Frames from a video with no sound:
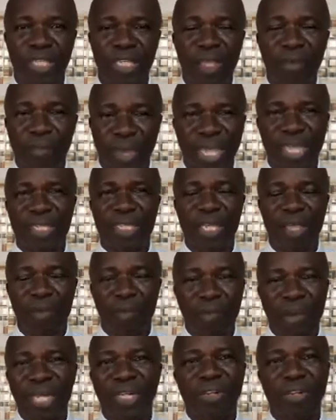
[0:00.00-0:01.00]
Amen.
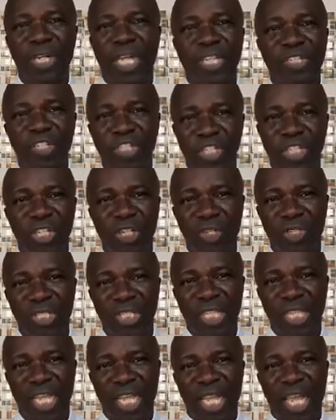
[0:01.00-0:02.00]
Mahlon and Chilion.
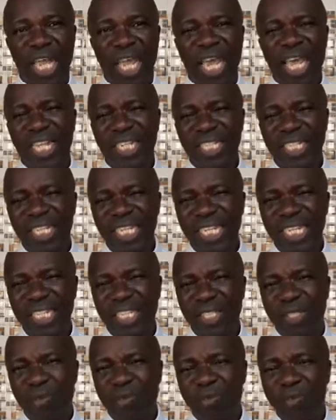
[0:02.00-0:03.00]
And
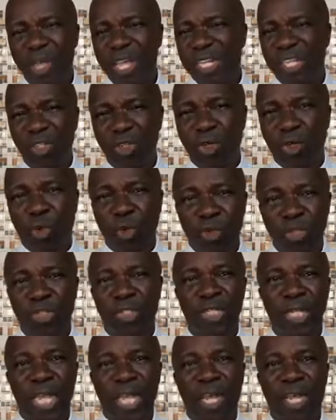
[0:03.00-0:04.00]
it's very
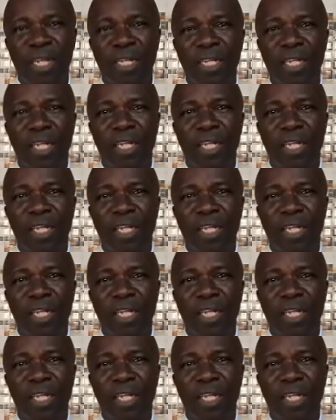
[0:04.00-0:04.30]
crucial